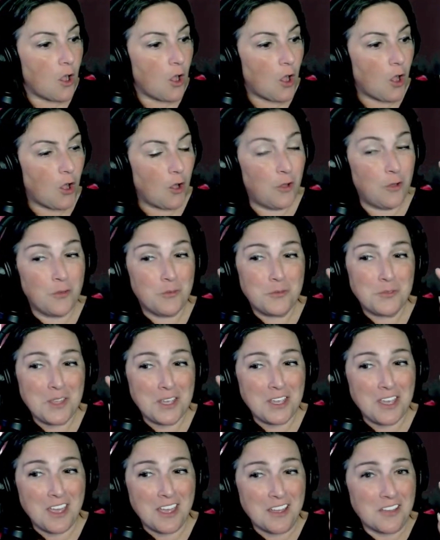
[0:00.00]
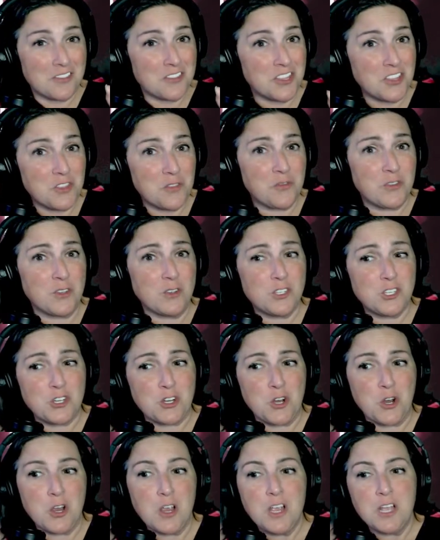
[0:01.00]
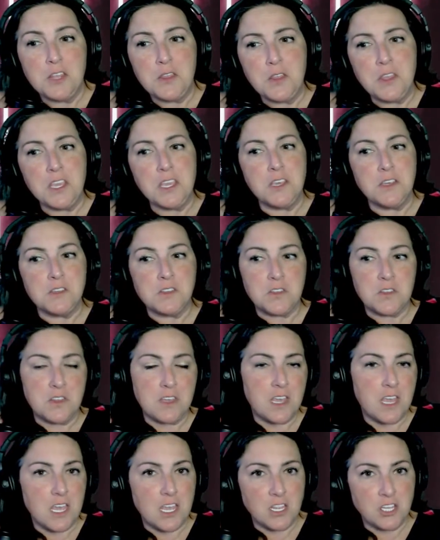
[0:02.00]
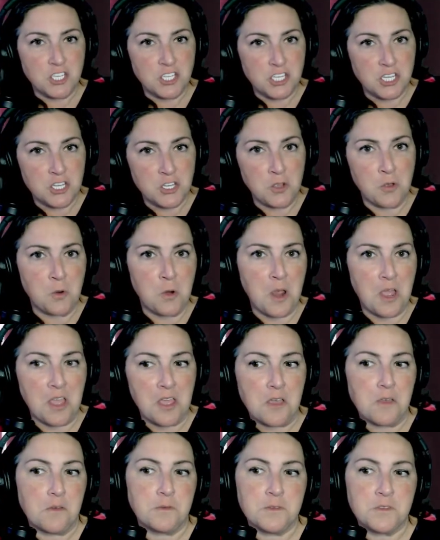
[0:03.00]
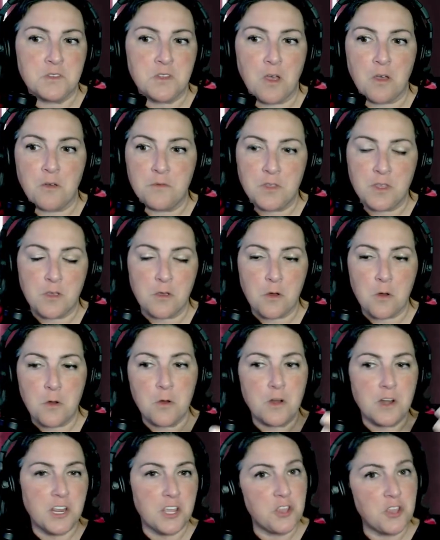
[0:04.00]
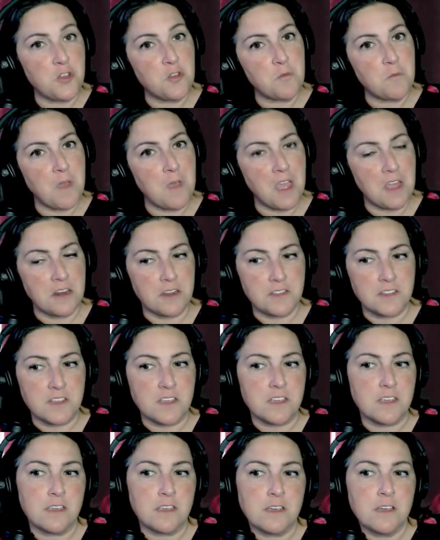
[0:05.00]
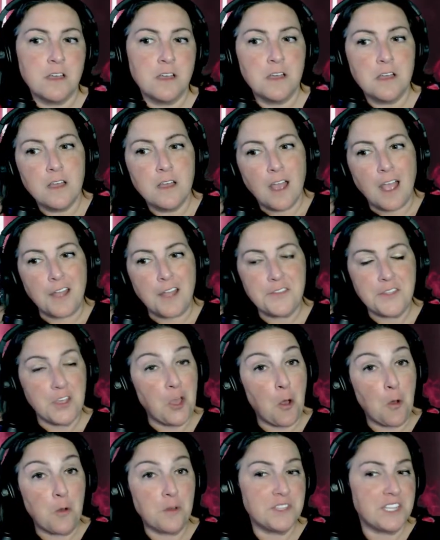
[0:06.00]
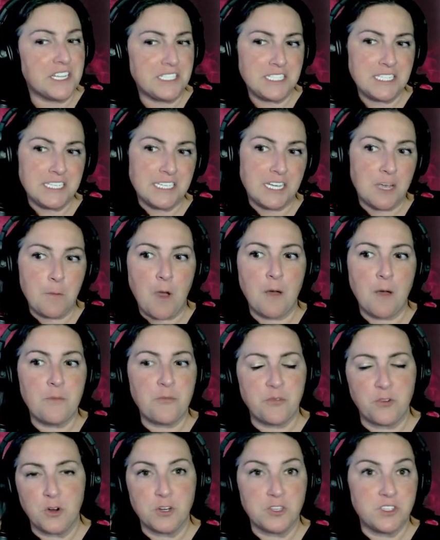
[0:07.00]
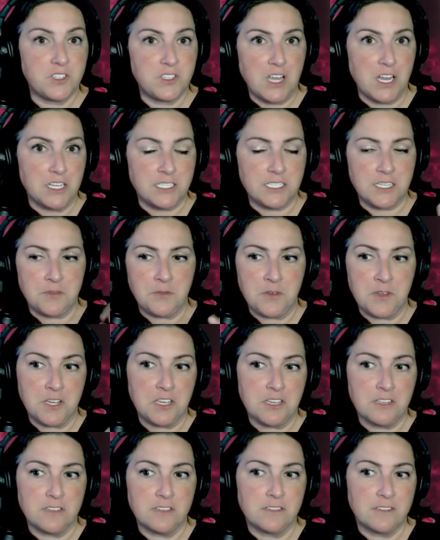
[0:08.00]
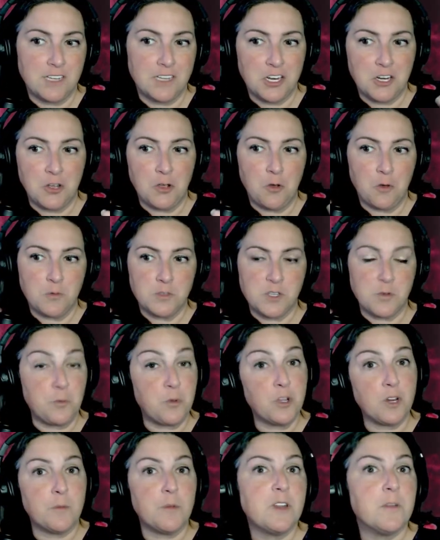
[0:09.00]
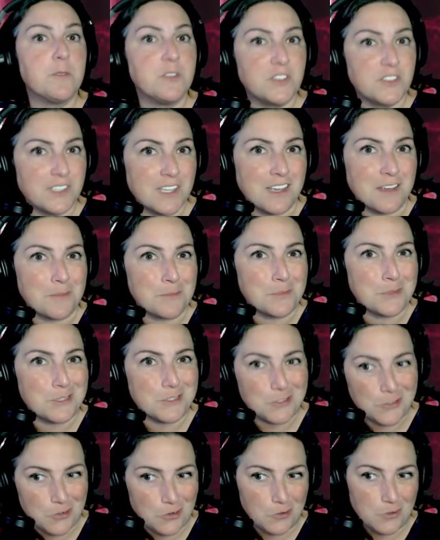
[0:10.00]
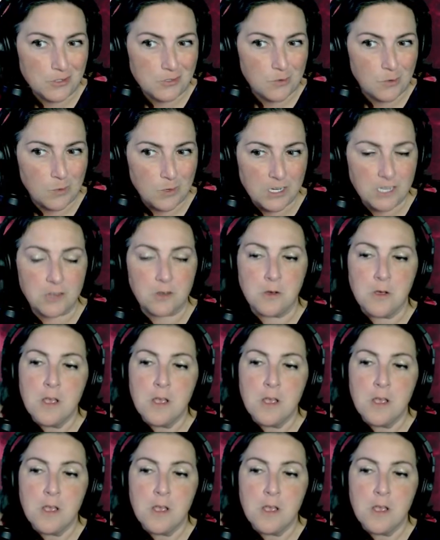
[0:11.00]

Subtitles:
oh, like in the future, these are the ancient graves of the early humanity, and they go and they dig them up for scientific and to put them in a museum because that's what we do.